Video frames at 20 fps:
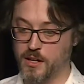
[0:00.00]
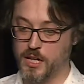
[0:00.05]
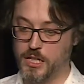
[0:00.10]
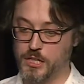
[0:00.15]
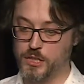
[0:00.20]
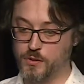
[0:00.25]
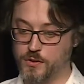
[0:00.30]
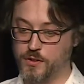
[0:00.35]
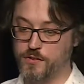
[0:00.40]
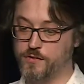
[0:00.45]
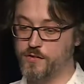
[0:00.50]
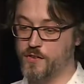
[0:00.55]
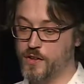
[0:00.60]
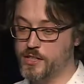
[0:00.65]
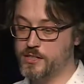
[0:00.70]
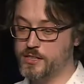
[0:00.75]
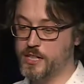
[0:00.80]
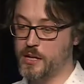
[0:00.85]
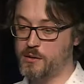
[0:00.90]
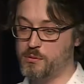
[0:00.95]
Two of the
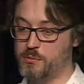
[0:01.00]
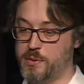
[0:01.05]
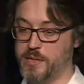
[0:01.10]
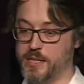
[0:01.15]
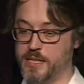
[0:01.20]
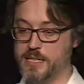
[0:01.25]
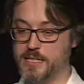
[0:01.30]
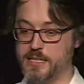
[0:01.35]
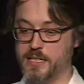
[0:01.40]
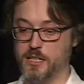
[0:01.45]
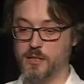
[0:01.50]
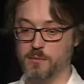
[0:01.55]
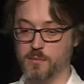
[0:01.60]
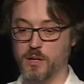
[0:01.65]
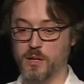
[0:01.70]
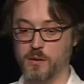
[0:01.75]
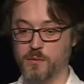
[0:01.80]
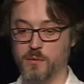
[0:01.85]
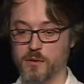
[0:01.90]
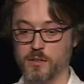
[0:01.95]
first capabilities that you
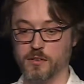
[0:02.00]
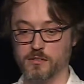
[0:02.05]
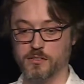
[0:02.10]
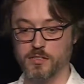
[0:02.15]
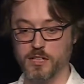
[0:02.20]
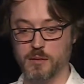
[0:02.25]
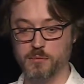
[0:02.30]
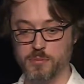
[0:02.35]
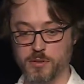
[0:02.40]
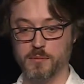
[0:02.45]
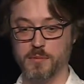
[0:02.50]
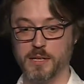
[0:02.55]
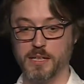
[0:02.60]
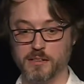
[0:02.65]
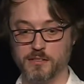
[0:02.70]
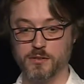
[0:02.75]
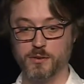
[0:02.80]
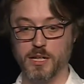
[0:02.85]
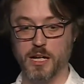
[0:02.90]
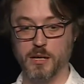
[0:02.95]
might want to
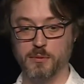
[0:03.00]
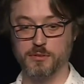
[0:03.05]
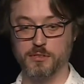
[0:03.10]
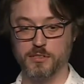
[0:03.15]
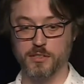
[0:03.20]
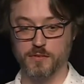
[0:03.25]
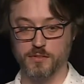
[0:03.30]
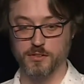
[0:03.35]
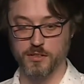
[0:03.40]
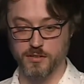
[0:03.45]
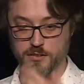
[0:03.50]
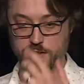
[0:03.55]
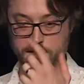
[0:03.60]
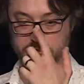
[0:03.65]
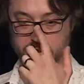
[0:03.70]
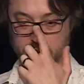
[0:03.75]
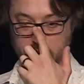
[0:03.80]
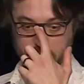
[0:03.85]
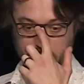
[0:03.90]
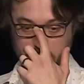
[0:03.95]
implement to enable self-service
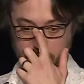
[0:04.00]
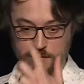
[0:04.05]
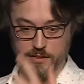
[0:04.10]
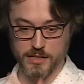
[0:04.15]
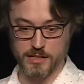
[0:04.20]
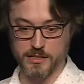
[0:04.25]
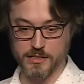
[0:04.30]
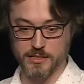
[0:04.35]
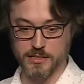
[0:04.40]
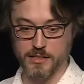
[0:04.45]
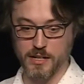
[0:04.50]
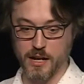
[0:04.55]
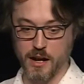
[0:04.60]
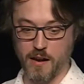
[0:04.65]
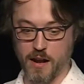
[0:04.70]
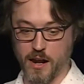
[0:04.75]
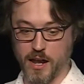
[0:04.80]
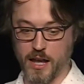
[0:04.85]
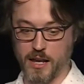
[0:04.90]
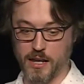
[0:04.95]
data governance
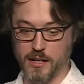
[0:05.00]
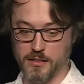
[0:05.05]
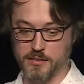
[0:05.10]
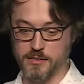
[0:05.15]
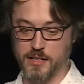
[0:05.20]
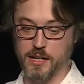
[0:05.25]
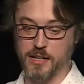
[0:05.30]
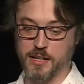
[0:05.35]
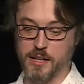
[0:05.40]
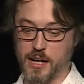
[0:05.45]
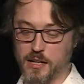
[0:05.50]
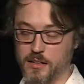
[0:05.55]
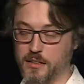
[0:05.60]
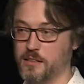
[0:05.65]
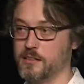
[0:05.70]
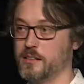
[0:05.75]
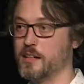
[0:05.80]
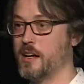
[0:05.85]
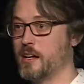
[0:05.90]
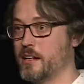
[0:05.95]
are a data
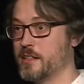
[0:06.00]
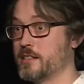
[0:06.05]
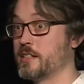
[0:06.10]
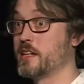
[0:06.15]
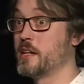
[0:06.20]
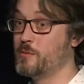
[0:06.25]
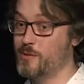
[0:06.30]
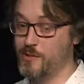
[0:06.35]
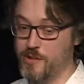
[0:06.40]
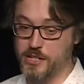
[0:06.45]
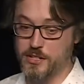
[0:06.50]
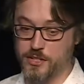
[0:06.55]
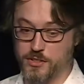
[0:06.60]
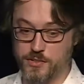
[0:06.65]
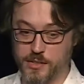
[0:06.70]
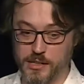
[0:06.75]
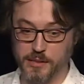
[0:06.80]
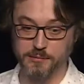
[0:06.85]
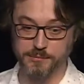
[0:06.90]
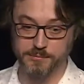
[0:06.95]
catalogue and a schema
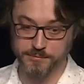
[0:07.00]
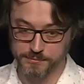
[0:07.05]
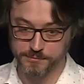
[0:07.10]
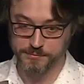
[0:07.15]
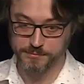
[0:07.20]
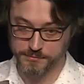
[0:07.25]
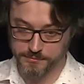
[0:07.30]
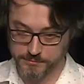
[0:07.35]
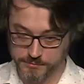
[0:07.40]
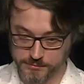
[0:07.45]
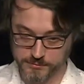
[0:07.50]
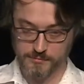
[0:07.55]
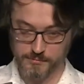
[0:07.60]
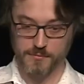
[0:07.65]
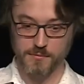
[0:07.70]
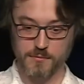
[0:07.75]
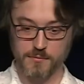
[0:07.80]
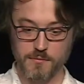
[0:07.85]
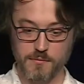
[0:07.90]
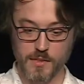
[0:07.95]
registry,
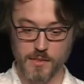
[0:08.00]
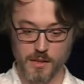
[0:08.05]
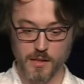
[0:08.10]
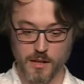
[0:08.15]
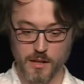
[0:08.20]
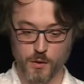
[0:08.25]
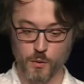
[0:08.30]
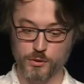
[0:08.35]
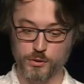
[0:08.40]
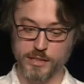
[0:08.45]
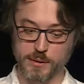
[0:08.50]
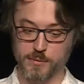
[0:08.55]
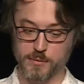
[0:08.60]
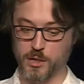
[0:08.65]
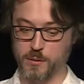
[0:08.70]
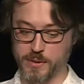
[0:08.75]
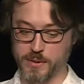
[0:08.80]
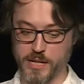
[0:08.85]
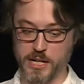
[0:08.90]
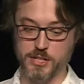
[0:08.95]
or some
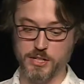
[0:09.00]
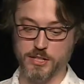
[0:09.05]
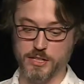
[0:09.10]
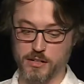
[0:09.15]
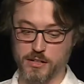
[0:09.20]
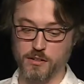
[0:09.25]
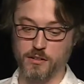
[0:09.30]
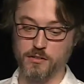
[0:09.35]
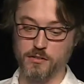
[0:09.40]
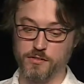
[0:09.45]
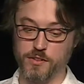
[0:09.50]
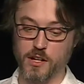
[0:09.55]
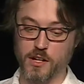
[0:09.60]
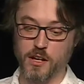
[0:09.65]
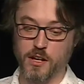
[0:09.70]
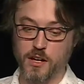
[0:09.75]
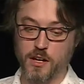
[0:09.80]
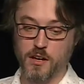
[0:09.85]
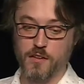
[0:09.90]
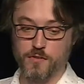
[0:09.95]
combination thereof.
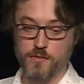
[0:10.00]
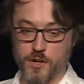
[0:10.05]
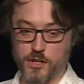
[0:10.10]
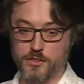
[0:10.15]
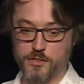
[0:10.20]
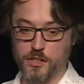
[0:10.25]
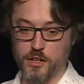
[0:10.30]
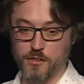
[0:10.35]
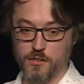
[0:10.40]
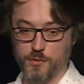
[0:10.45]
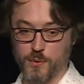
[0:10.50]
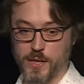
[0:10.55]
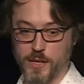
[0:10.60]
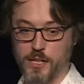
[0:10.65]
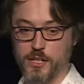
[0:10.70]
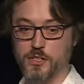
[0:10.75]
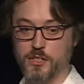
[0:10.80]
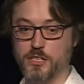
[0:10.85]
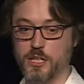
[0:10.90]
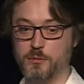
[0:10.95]
First off, we're going
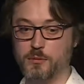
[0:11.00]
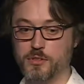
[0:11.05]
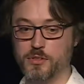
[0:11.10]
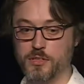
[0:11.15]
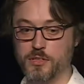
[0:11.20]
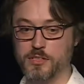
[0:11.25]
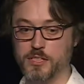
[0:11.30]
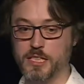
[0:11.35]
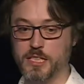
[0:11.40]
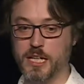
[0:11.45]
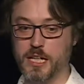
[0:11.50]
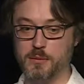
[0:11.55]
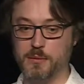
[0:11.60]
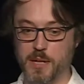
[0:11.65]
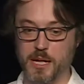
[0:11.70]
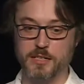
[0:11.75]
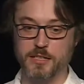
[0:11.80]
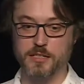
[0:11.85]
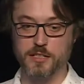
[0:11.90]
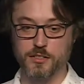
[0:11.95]
to use some sort of
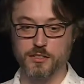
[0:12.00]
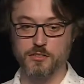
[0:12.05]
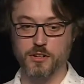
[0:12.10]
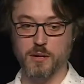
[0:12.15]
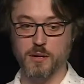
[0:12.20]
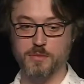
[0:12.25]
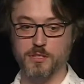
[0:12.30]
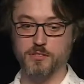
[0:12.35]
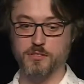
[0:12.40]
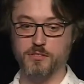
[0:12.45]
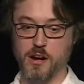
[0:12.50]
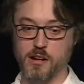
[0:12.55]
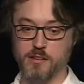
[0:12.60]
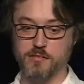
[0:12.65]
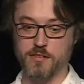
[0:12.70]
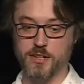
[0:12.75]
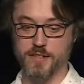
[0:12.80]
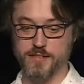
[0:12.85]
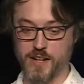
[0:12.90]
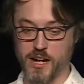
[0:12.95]
schema to describe the
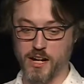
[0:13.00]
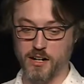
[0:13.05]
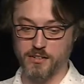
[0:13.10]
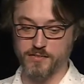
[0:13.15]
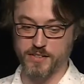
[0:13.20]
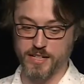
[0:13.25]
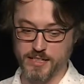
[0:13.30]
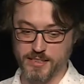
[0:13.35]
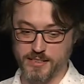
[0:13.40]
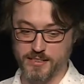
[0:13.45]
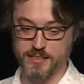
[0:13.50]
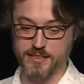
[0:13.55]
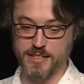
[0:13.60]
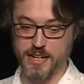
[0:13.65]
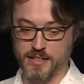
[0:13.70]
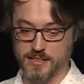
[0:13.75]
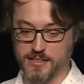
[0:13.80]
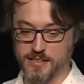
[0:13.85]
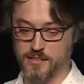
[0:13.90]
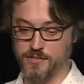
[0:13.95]
structure of our events
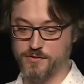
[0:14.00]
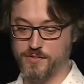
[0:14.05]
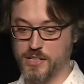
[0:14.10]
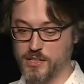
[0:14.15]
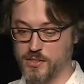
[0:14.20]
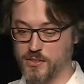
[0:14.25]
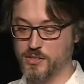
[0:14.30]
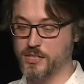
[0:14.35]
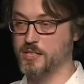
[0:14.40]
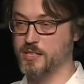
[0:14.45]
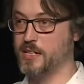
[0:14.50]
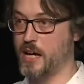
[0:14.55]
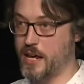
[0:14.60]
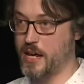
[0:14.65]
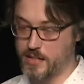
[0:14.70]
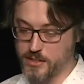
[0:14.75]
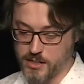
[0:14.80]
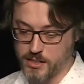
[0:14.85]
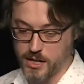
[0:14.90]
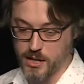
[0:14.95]
down to the fields and
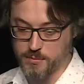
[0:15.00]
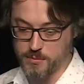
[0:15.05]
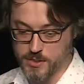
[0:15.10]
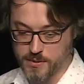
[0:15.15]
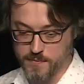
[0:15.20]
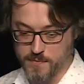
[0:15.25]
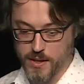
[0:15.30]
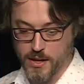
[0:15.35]
data types.